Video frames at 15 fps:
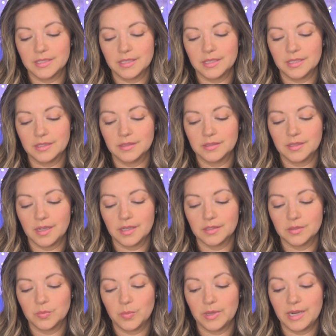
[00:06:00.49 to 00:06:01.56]
to
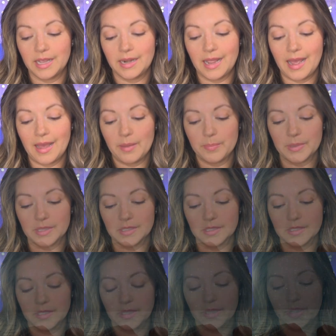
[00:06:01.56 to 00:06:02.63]
discuss what had happened.